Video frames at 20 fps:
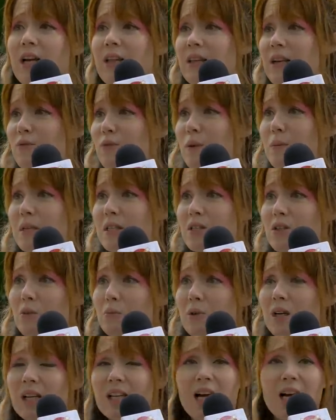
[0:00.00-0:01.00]
They have maybe
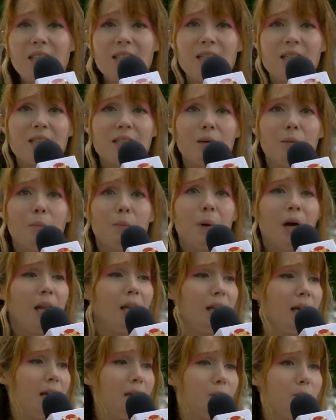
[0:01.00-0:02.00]
some classes in
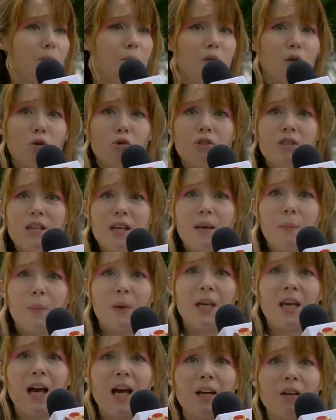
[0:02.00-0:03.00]
ballet, music,
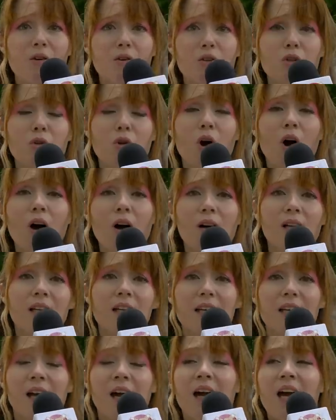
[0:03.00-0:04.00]
piano, you call
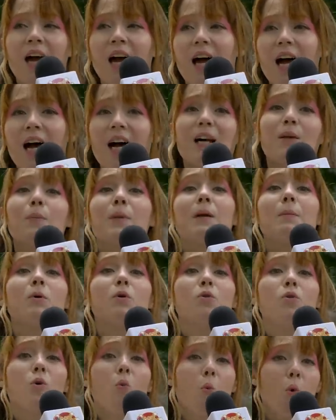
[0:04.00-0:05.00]
it. And people
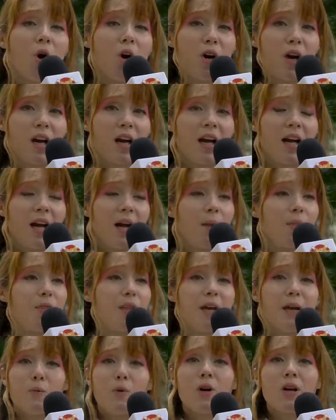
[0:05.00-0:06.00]
who work,
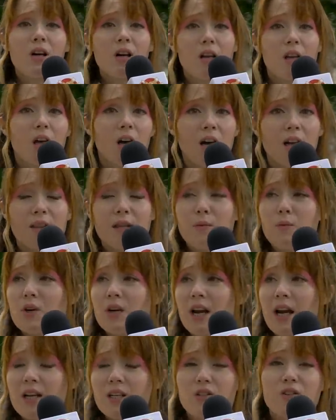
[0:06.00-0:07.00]
they work a lot. They
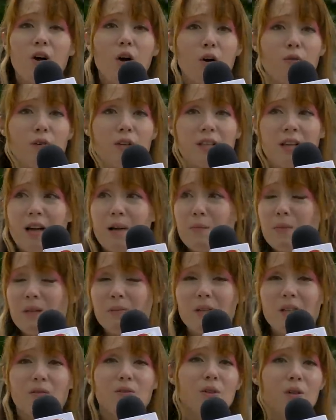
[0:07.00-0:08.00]
work extra overtime,
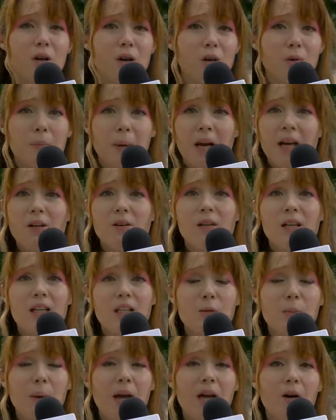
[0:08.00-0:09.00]
maybe even unpaid or
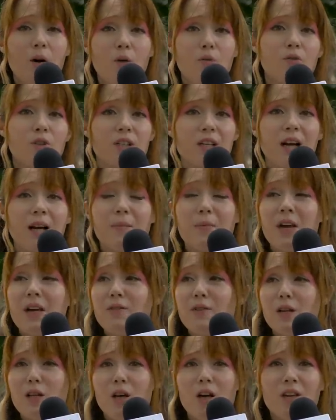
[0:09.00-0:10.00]
less paid overtime. They have
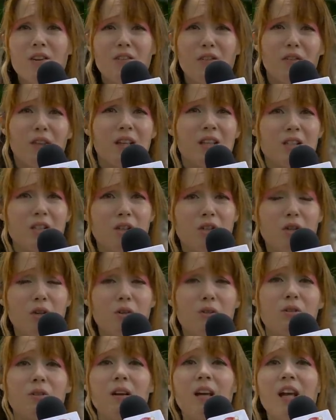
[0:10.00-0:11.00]
a lot of things to
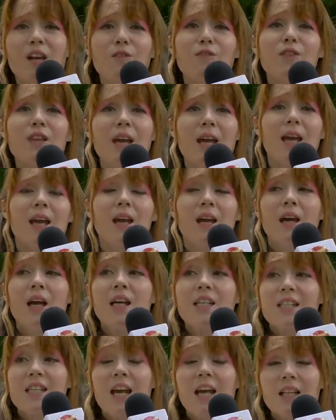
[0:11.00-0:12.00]
do. So if they
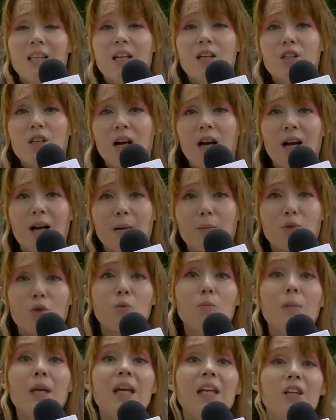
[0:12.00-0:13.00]
take their time to
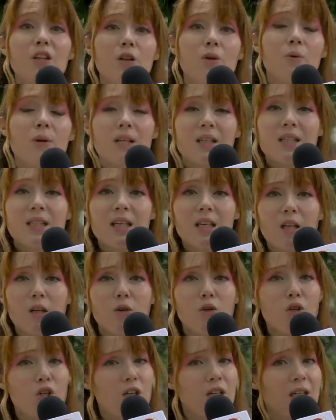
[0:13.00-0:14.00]
meet you and see you,
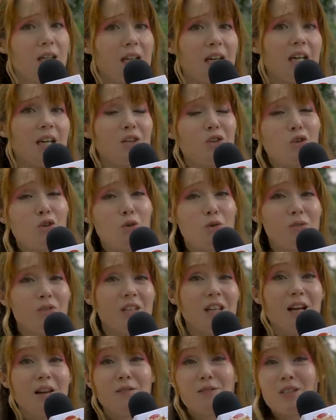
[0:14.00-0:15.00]
you need to
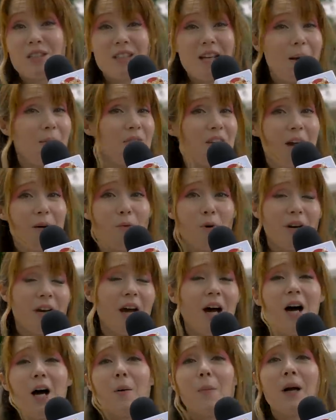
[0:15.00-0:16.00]
live, step that one
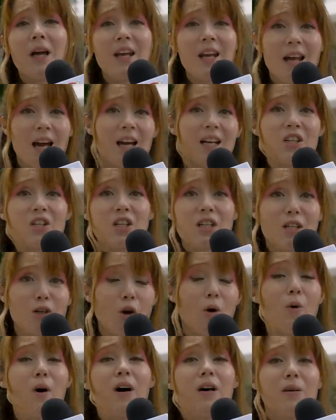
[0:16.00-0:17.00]
up and actually
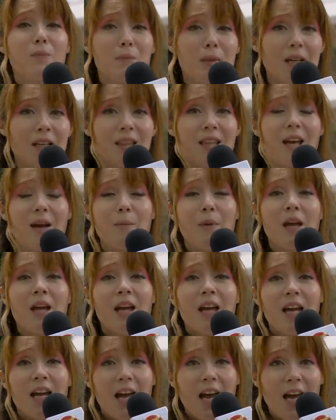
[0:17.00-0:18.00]
go out and meet them.
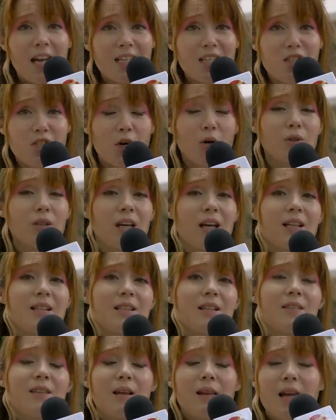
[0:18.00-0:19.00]
And don't
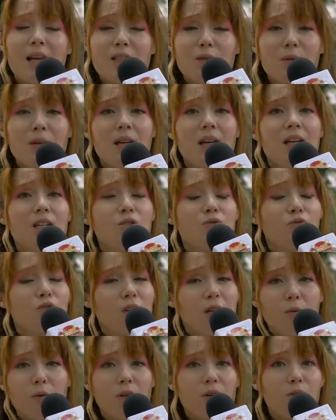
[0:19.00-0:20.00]
cancel on them last minute is
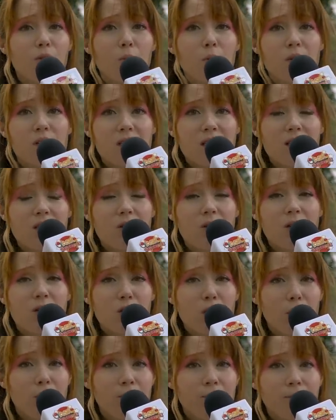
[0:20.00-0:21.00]
really one of the worst things you can
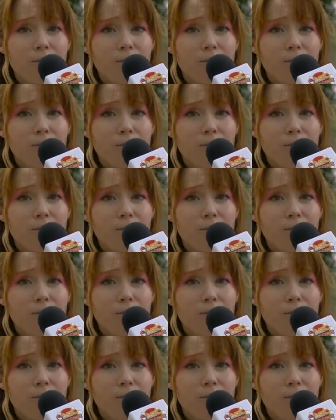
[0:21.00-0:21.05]
do.